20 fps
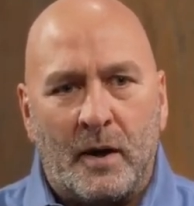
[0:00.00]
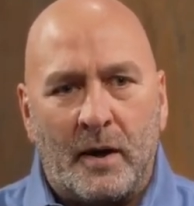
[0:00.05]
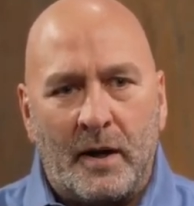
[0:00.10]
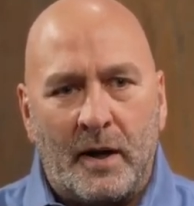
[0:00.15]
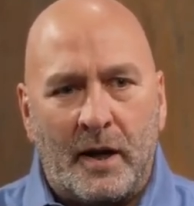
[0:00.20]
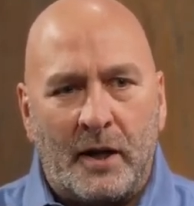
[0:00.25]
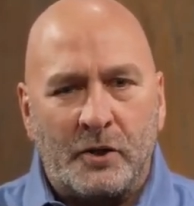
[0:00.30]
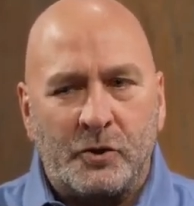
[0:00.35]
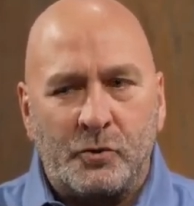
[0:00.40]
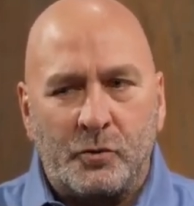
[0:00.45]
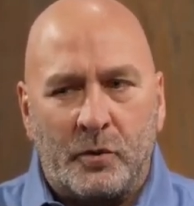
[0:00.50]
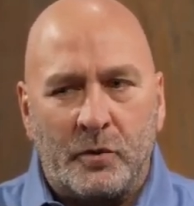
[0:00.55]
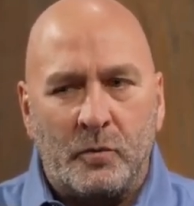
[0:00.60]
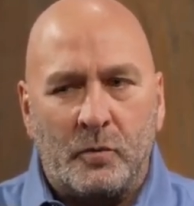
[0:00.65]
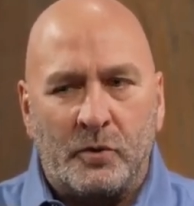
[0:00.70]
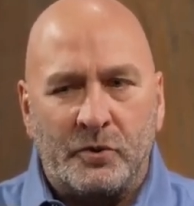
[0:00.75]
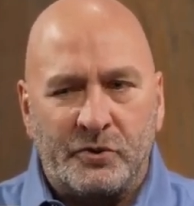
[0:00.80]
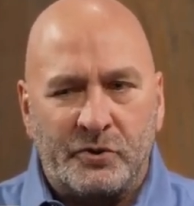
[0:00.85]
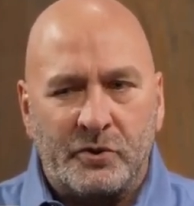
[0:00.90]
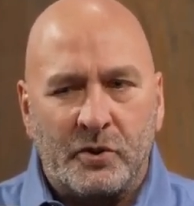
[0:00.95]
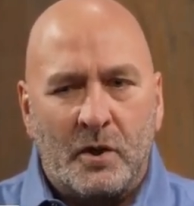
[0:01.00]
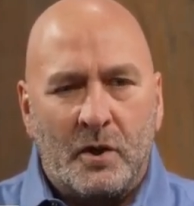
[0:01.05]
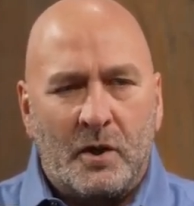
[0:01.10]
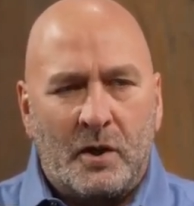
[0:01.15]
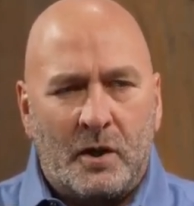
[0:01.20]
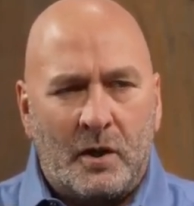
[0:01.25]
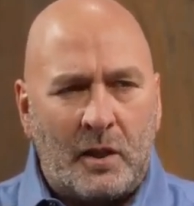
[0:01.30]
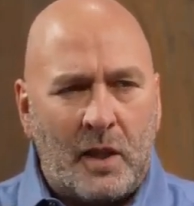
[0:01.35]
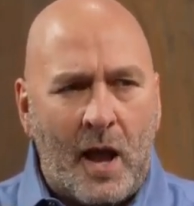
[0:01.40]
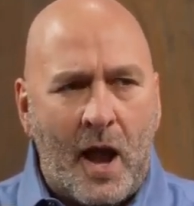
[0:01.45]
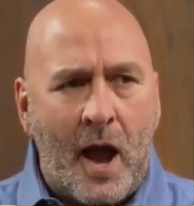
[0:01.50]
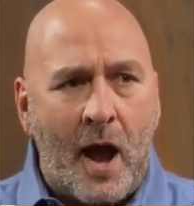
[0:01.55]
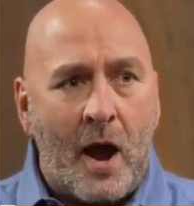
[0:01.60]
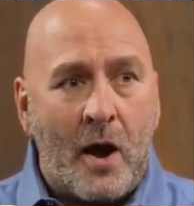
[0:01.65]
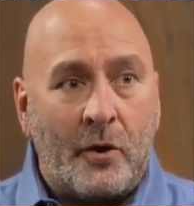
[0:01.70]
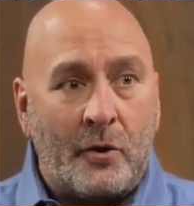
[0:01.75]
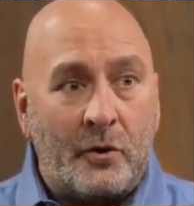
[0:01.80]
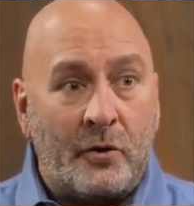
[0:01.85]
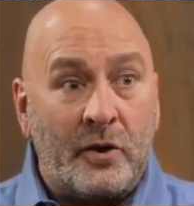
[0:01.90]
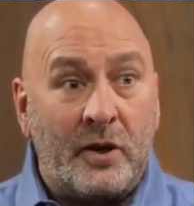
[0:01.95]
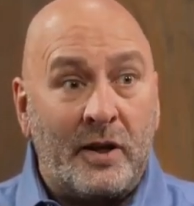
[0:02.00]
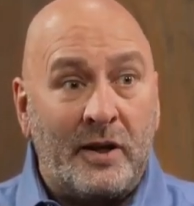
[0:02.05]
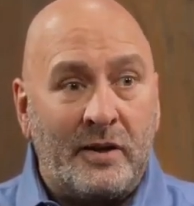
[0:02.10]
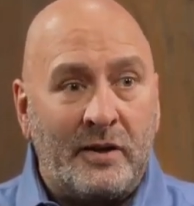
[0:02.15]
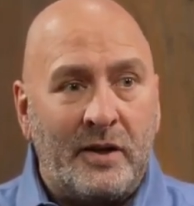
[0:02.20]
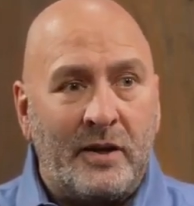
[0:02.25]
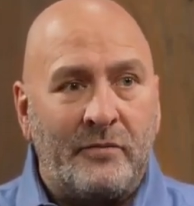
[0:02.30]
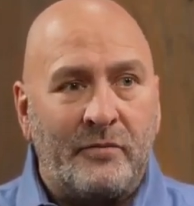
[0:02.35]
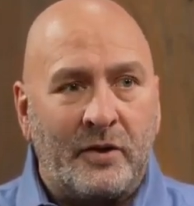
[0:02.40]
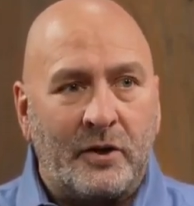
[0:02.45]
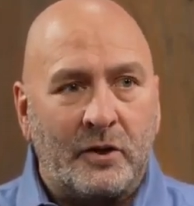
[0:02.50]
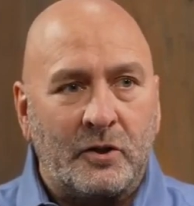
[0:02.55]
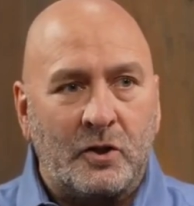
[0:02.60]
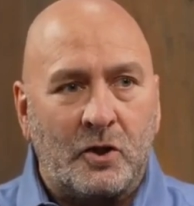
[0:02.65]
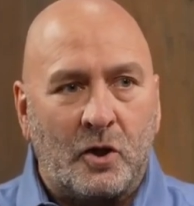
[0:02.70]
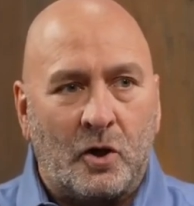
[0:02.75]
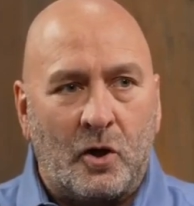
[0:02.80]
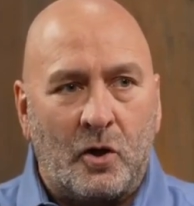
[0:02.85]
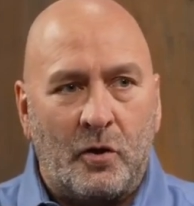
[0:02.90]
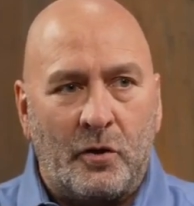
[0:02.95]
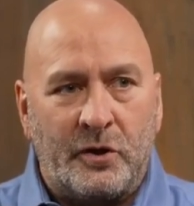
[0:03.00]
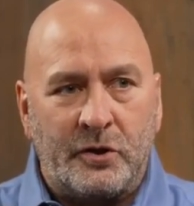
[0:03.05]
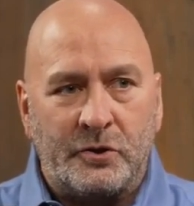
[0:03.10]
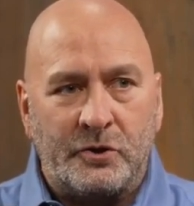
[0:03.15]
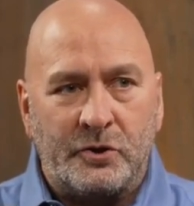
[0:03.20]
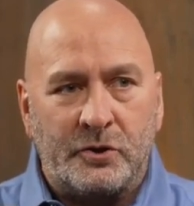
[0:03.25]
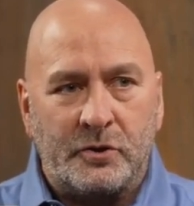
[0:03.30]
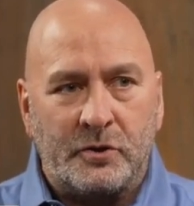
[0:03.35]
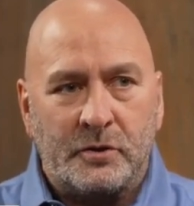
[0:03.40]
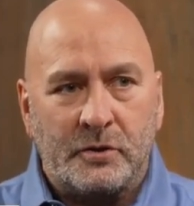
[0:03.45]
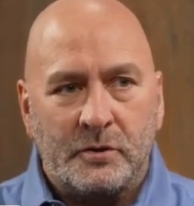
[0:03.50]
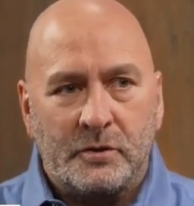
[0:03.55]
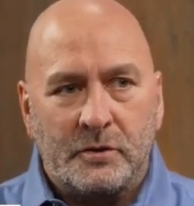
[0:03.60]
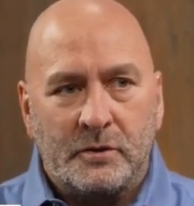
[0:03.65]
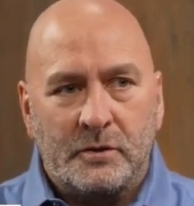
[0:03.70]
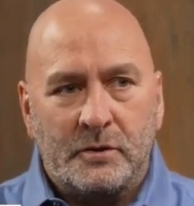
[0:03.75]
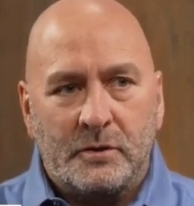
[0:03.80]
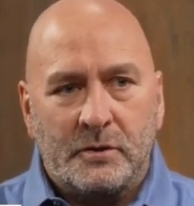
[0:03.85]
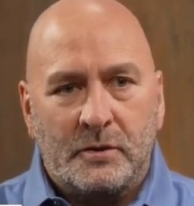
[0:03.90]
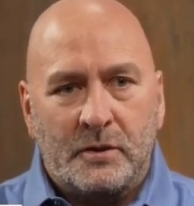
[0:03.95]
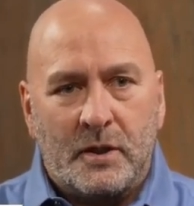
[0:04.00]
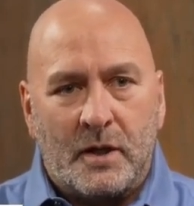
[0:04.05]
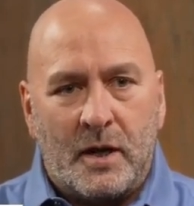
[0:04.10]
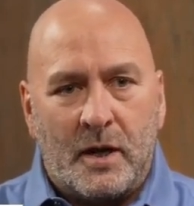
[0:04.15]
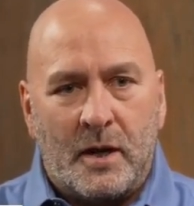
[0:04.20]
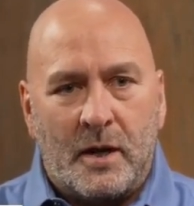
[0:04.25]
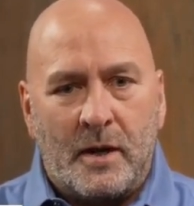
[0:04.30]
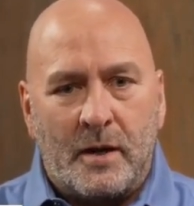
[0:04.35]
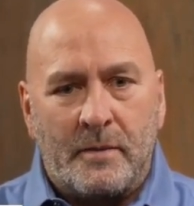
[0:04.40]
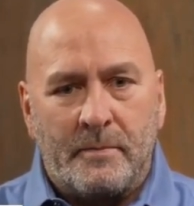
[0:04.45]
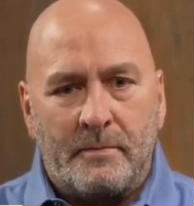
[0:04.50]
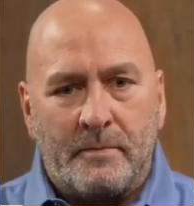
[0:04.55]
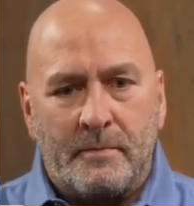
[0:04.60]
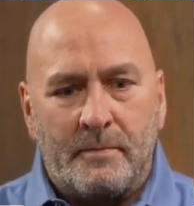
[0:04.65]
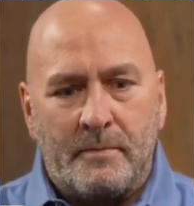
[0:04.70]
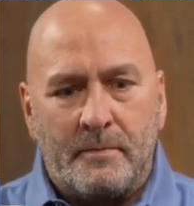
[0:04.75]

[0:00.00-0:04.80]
entry was allowed or even encouraged, then